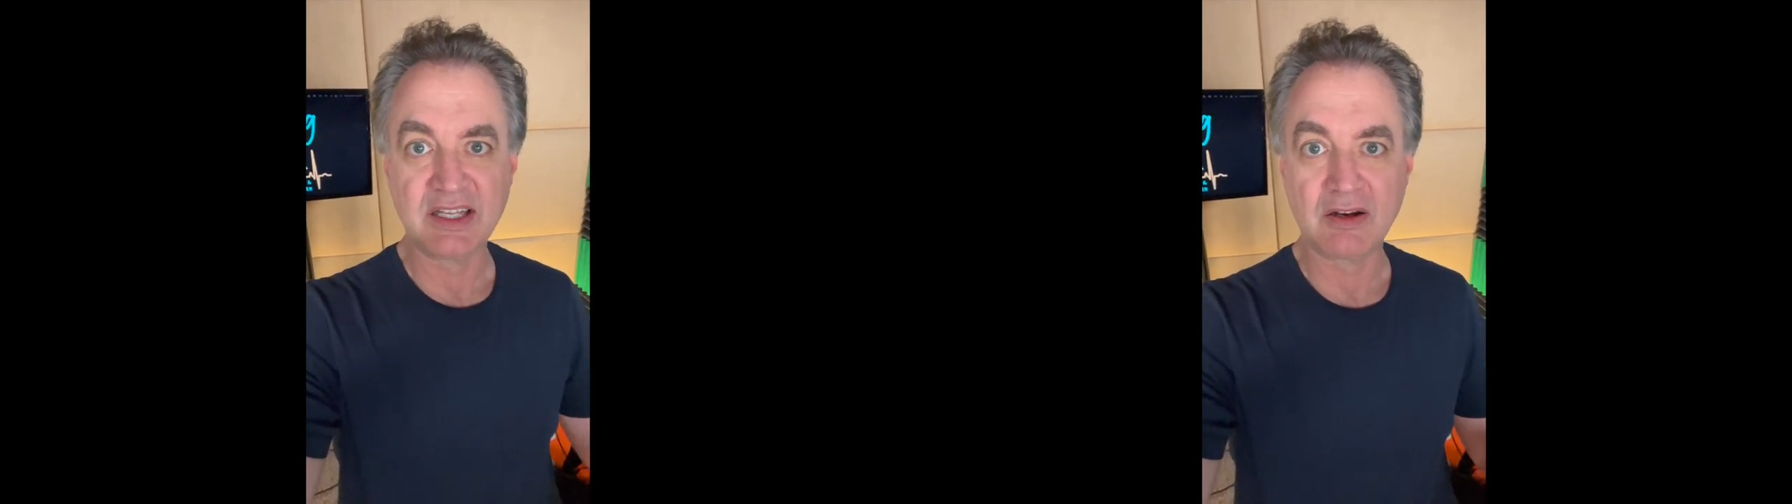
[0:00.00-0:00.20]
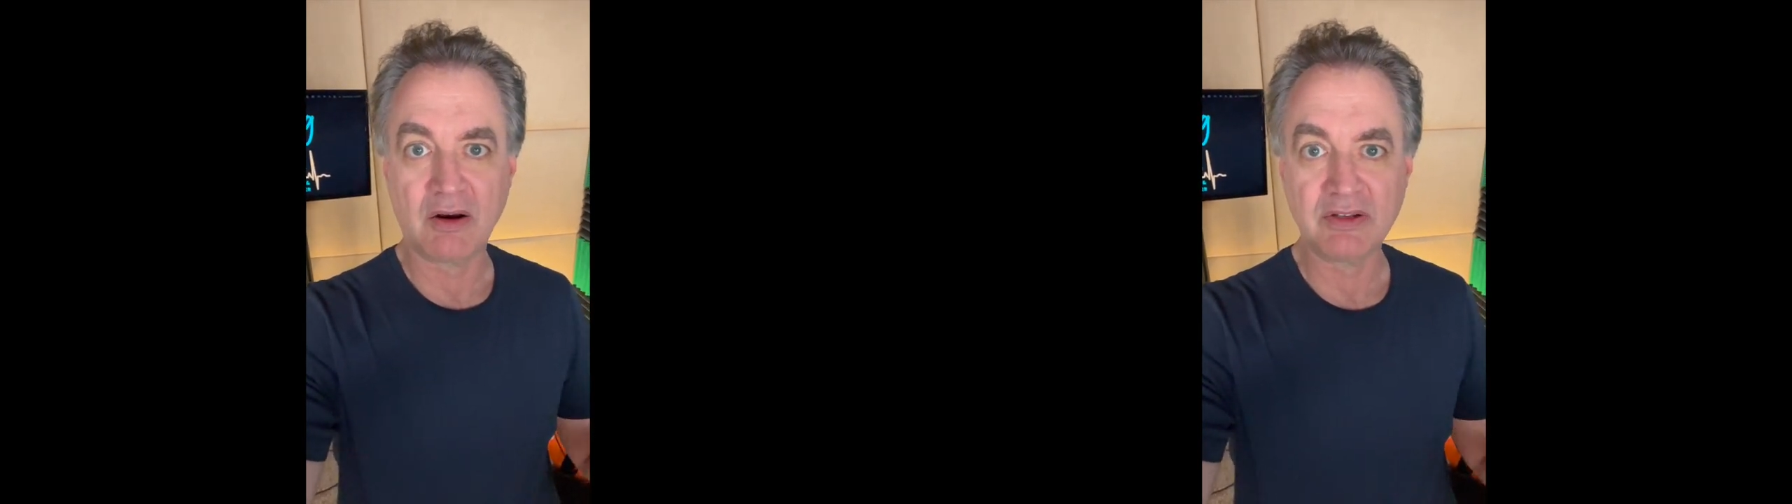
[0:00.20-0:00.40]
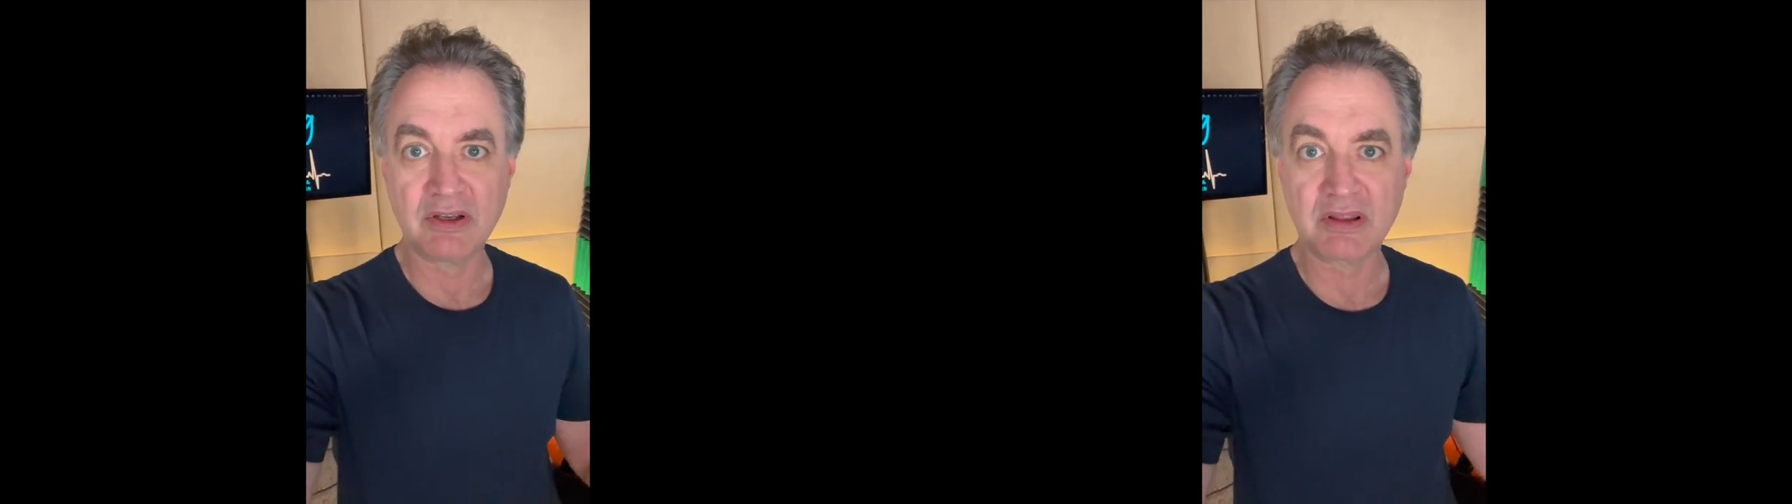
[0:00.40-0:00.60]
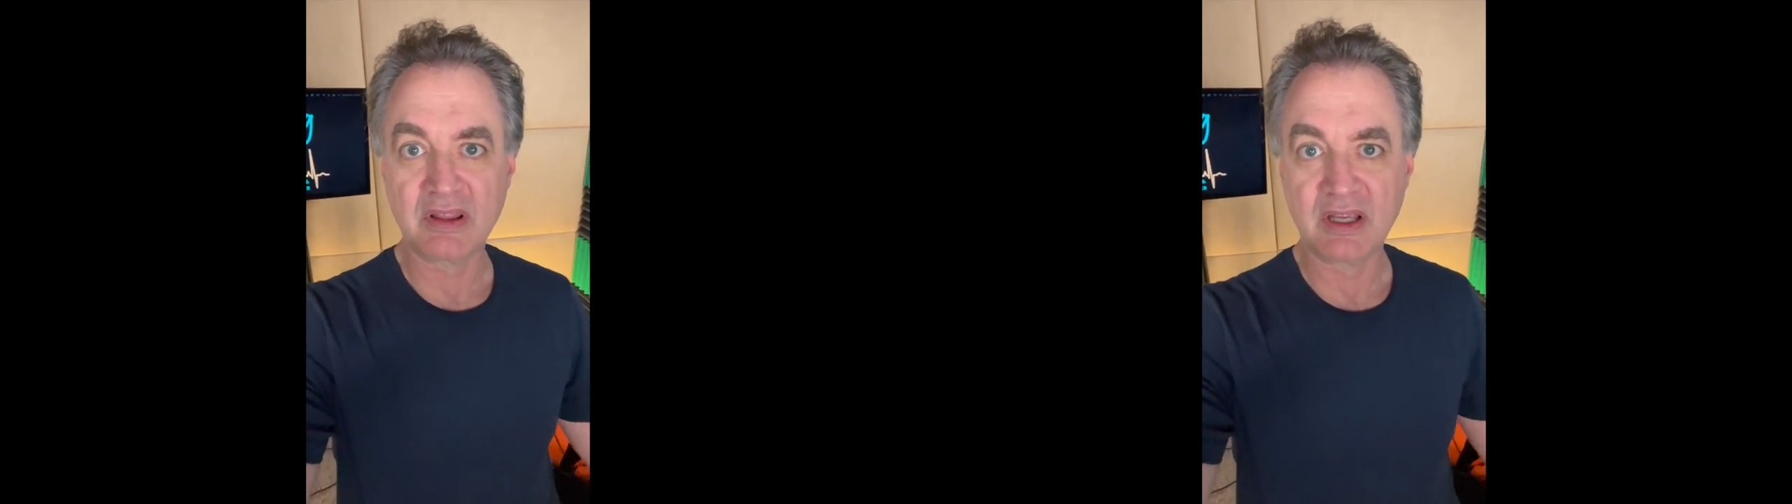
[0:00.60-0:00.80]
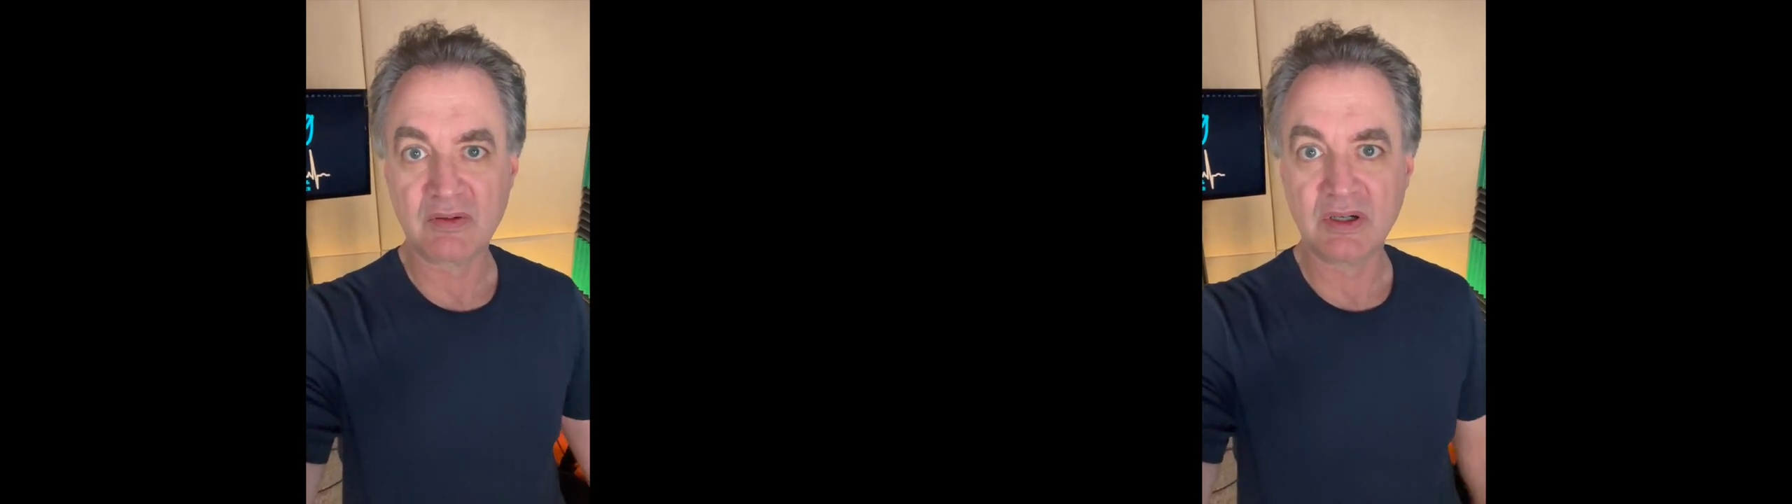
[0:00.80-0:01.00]
and all you could
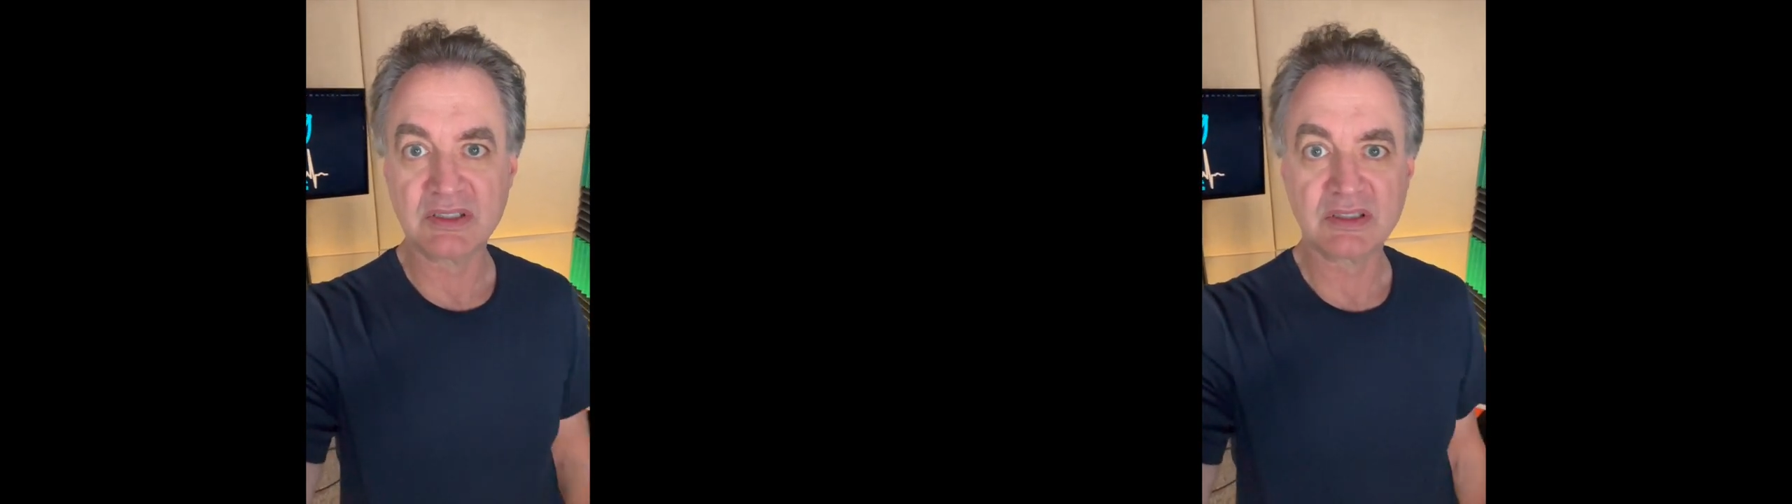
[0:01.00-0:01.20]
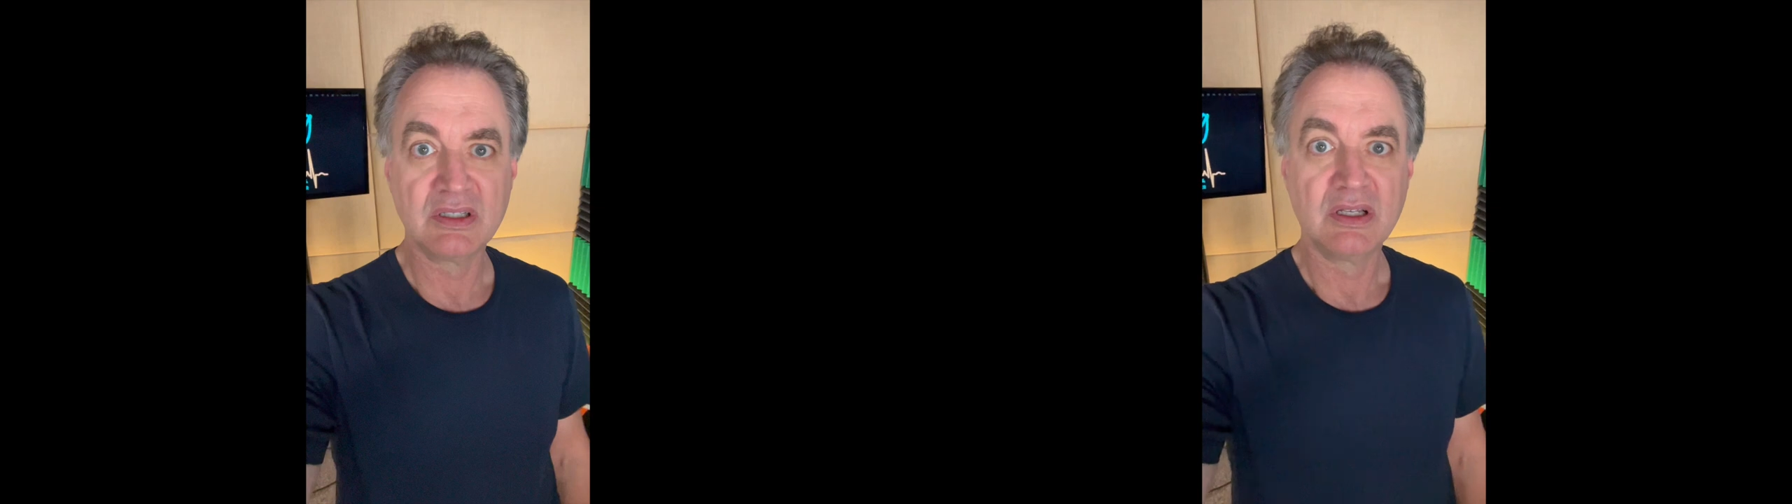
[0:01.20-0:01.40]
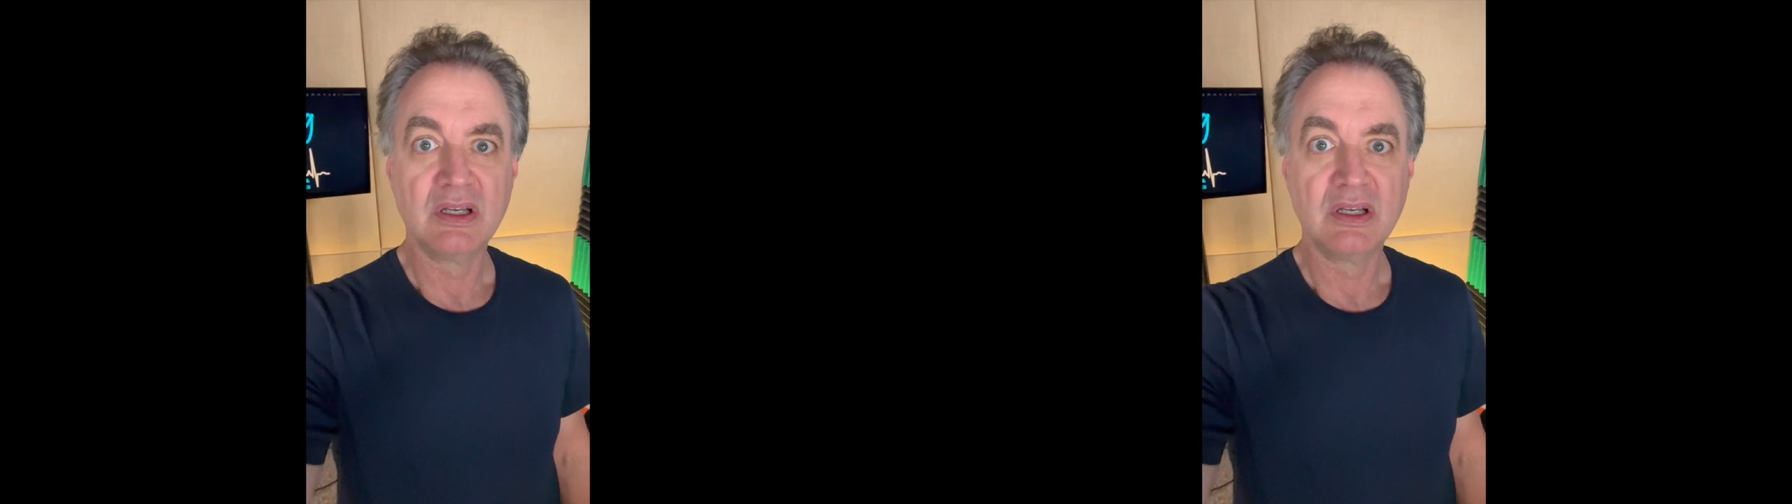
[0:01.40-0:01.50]
think was,